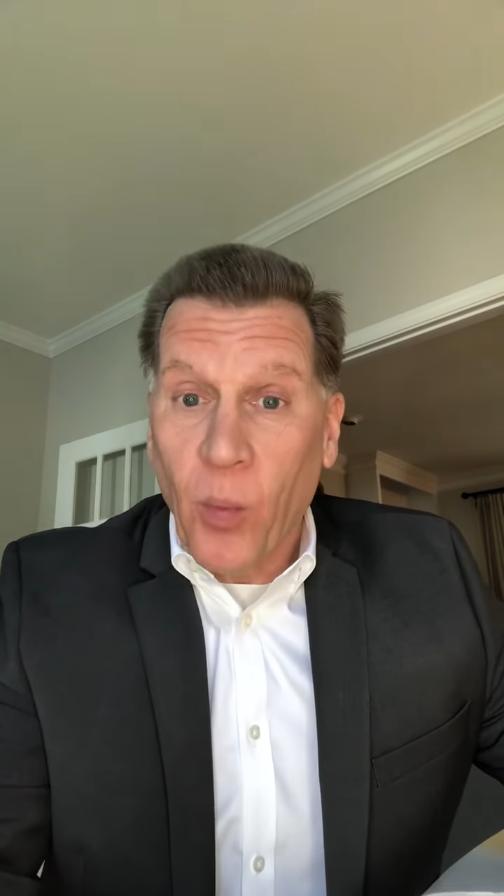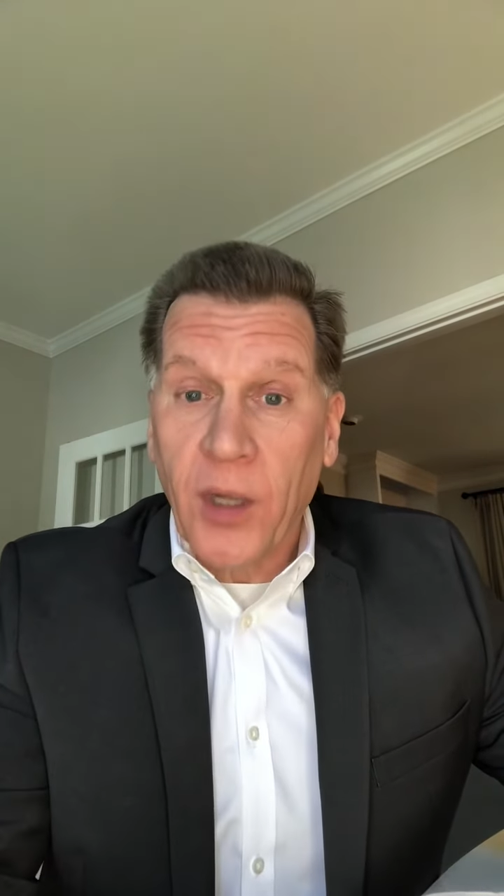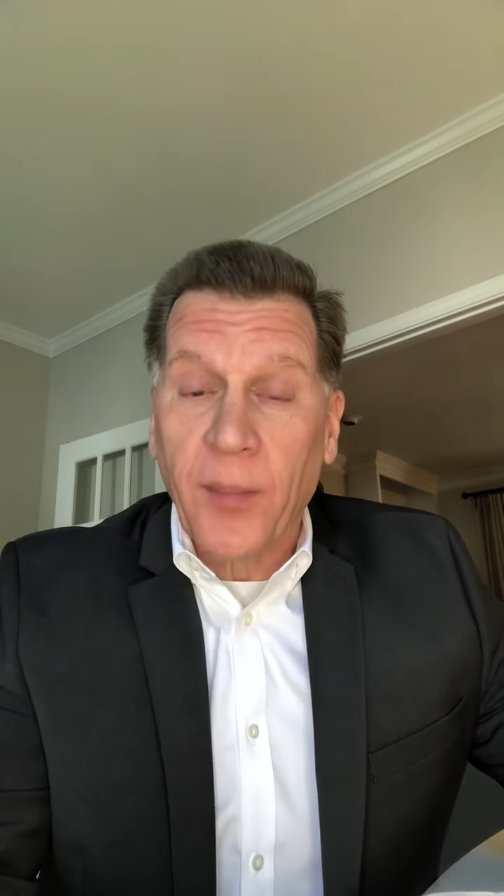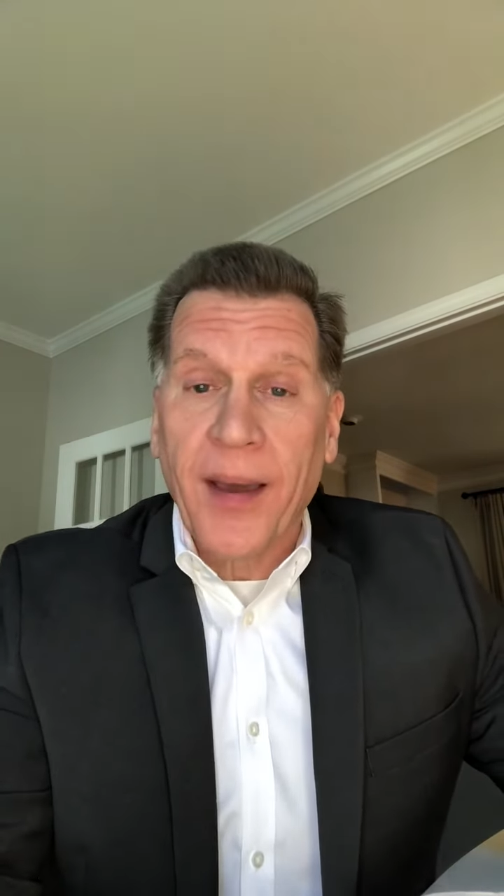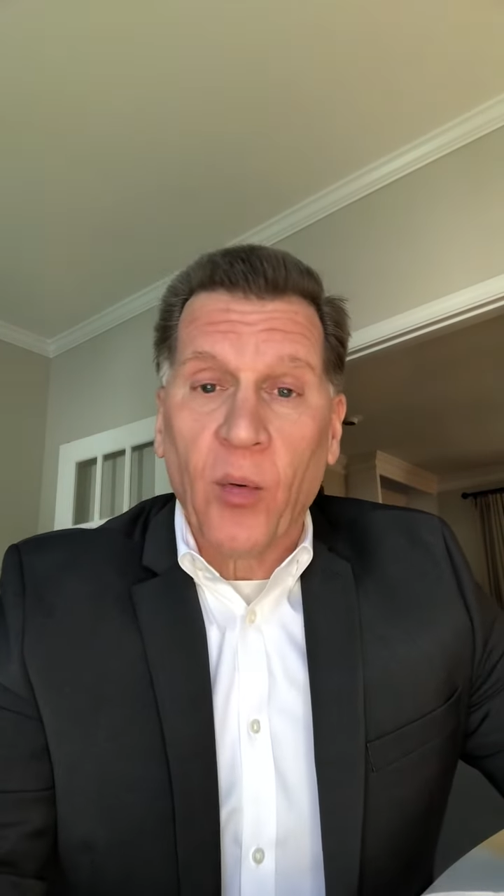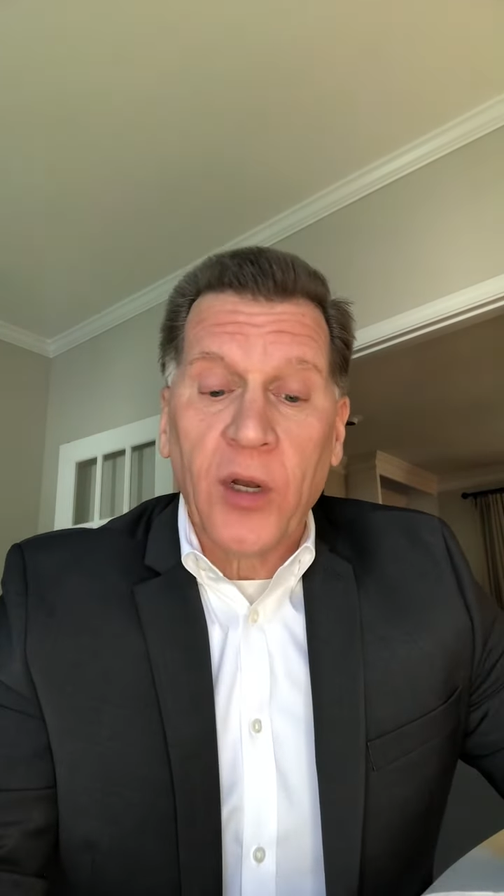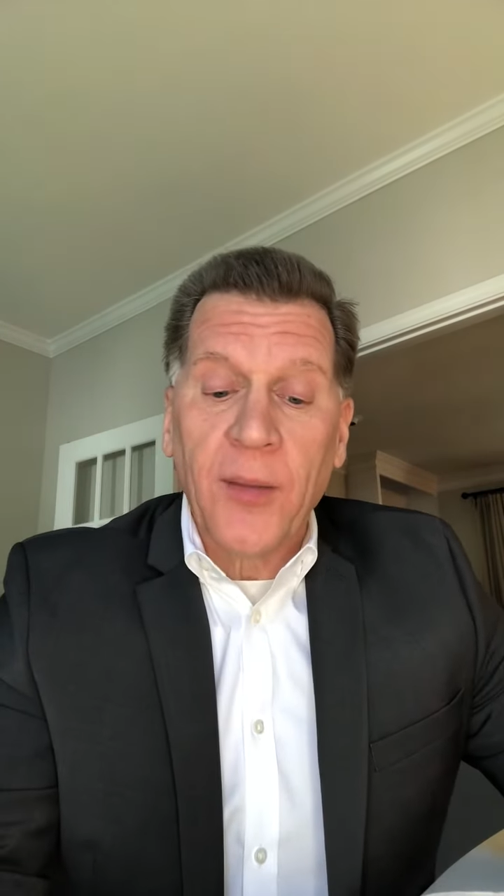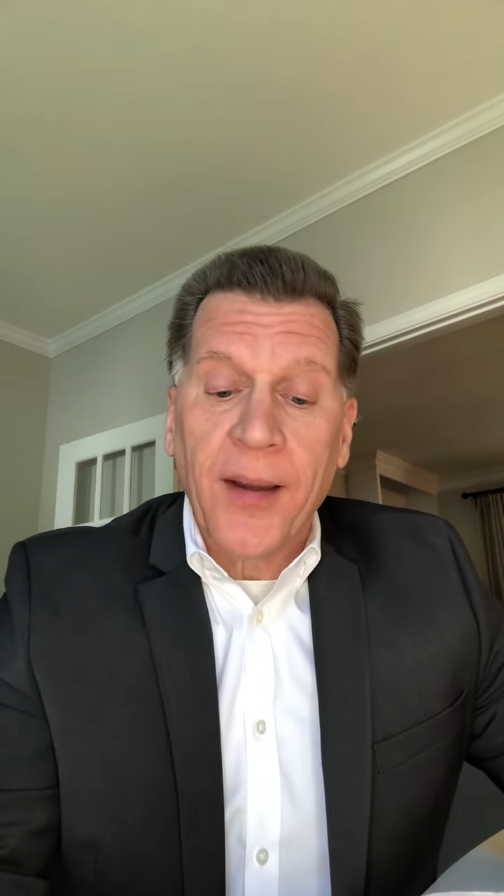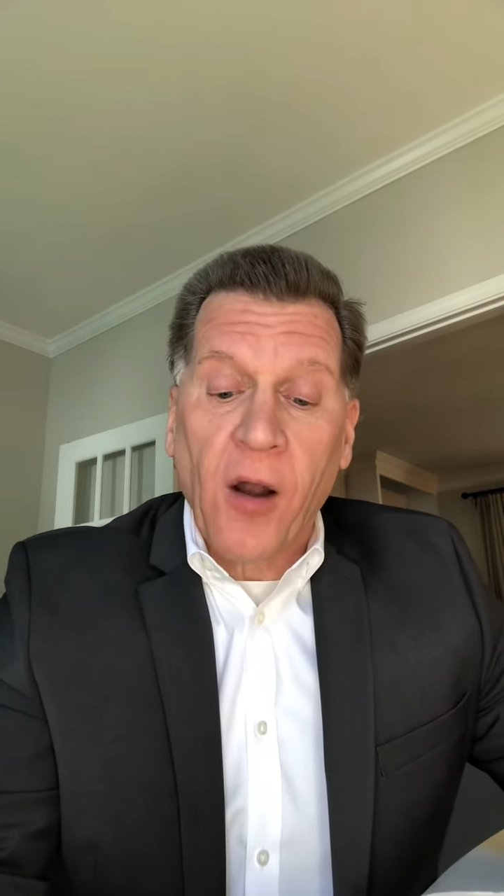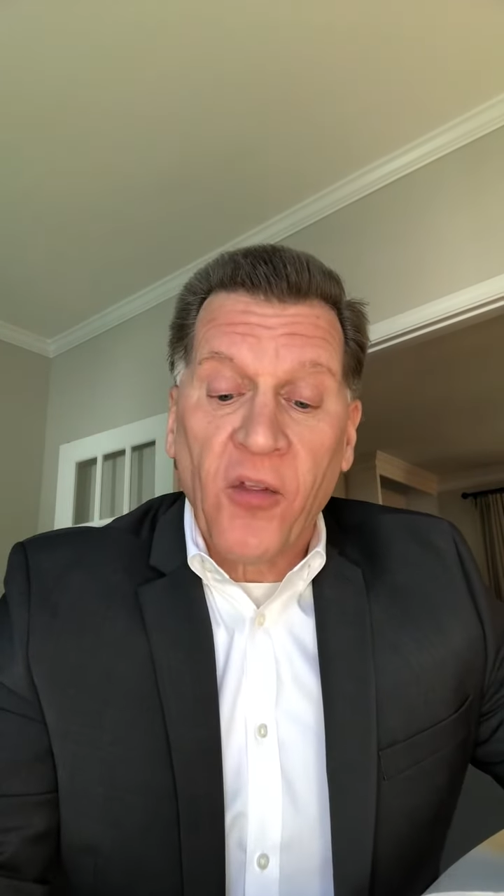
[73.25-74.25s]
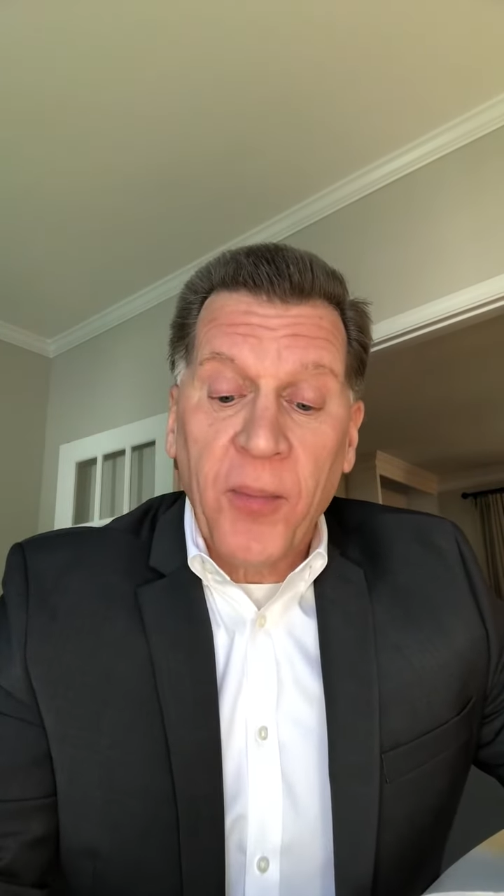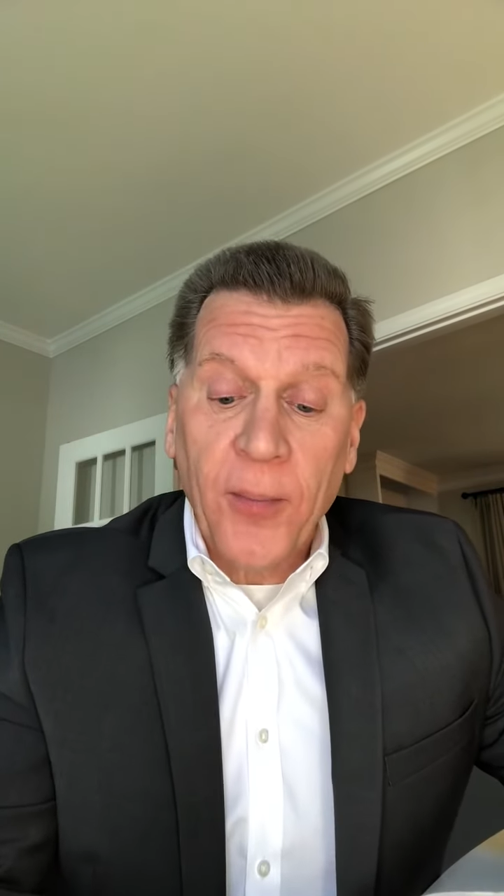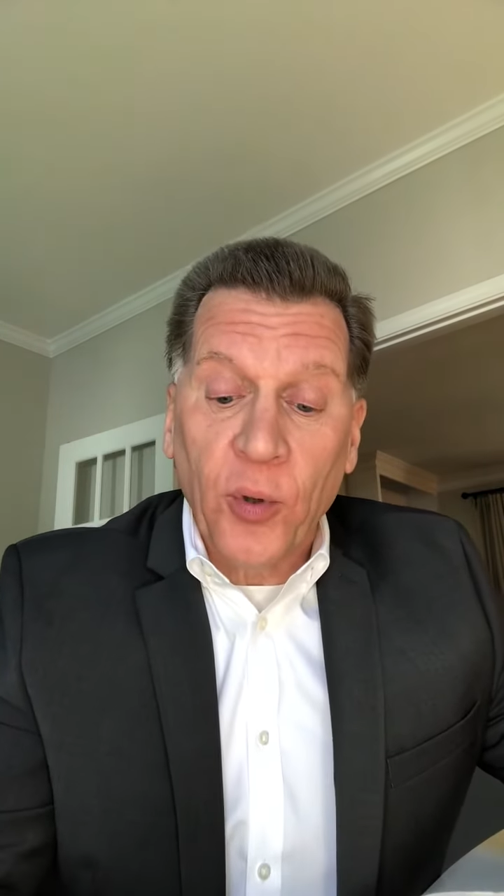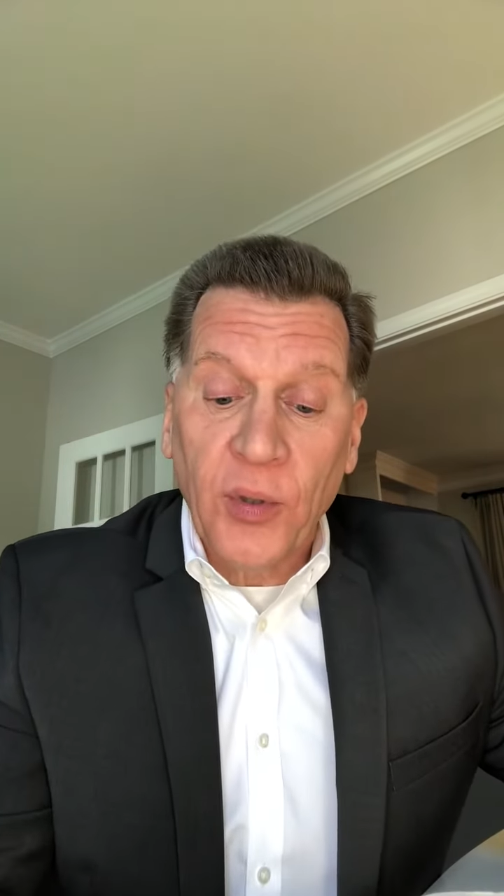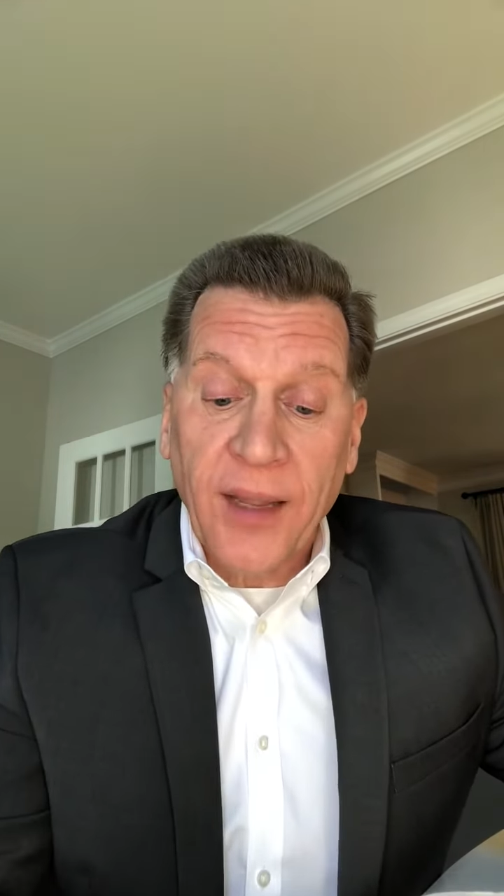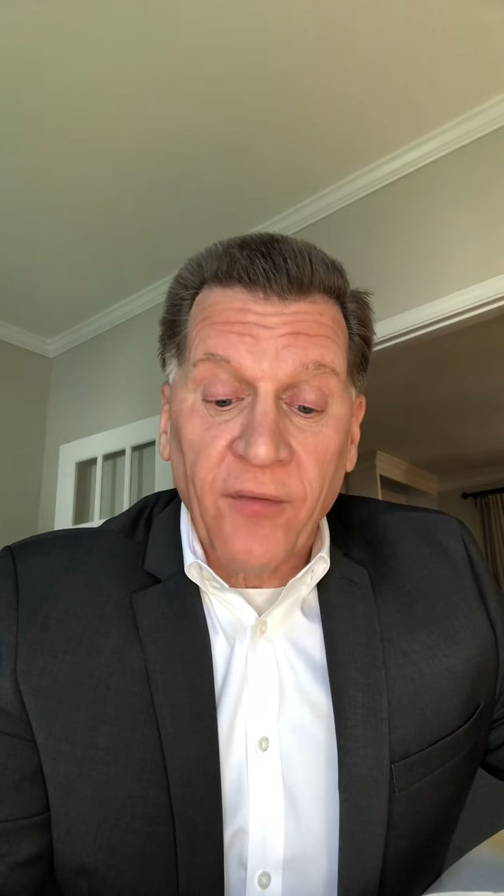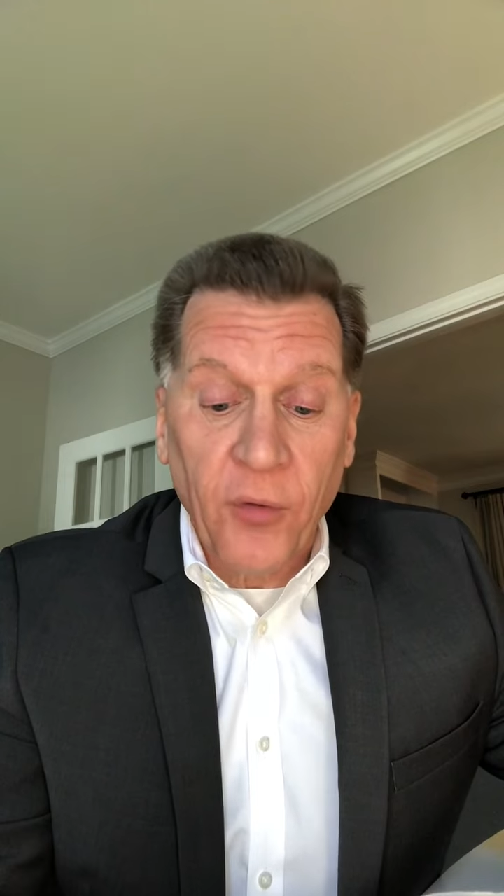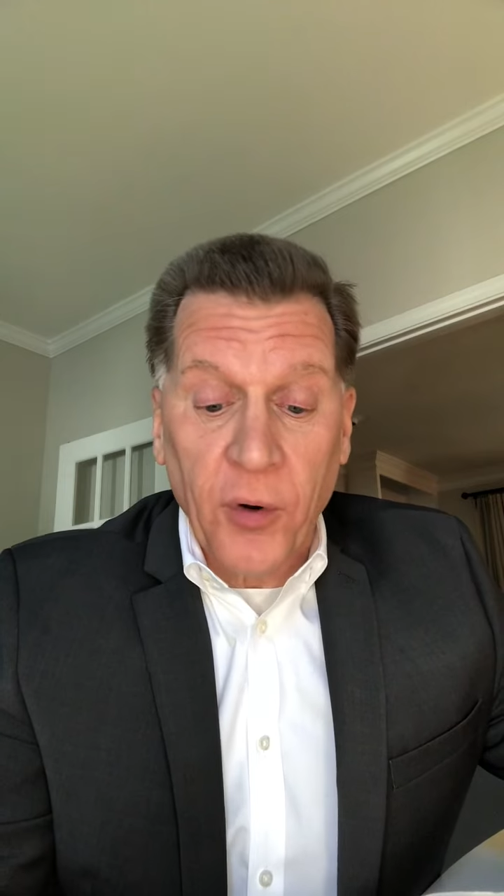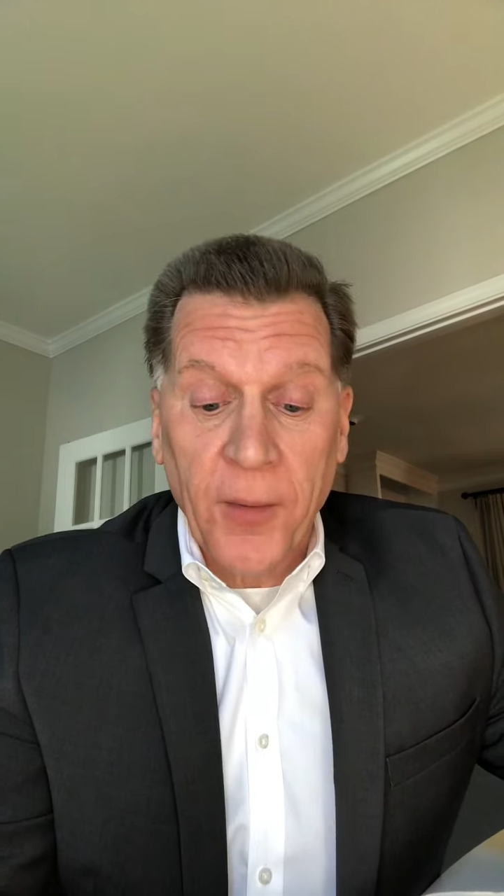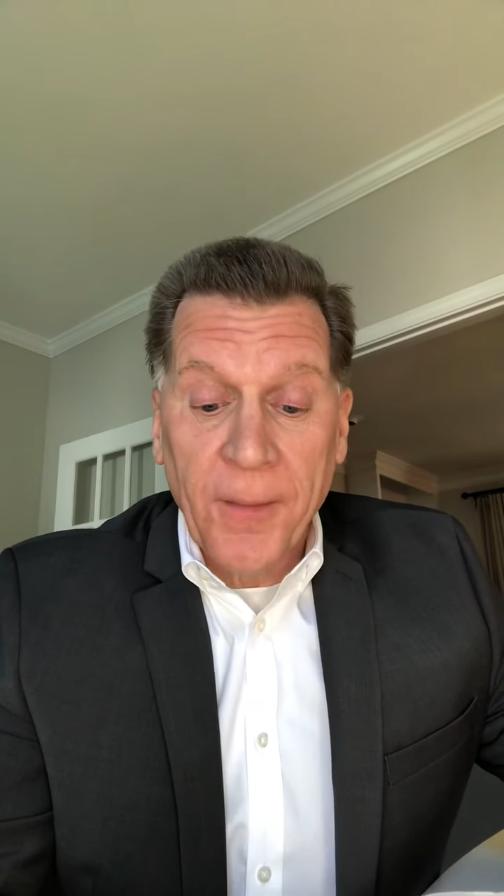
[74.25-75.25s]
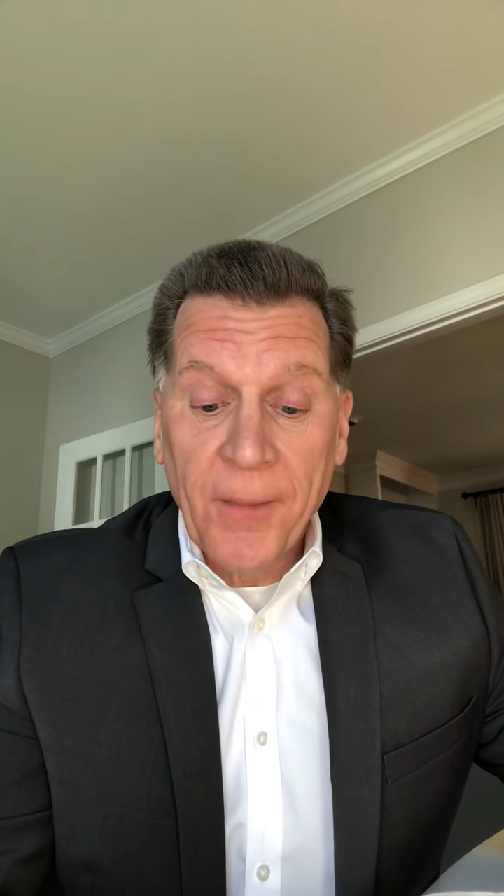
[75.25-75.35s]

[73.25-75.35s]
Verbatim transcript: what about, what about all the people who never